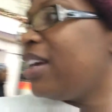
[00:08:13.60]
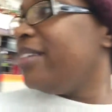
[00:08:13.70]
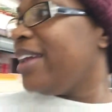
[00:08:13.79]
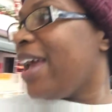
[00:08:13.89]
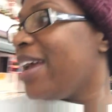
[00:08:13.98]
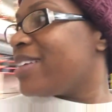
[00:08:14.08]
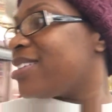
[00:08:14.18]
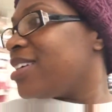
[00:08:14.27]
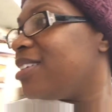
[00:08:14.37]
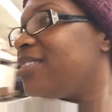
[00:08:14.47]
They're
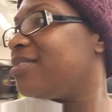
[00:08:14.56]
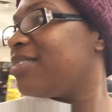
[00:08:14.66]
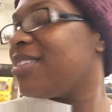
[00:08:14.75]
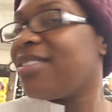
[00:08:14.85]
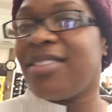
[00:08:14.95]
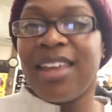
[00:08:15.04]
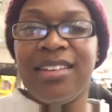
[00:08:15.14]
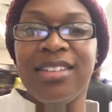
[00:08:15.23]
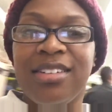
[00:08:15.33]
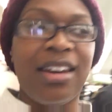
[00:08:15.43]
nasty. They're they
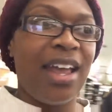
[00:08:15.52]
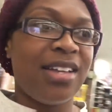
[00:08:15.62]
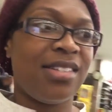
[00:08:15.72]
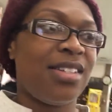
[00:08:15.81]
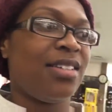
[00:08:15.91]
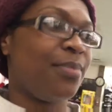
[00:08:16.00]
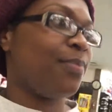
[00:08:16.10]
look nasty.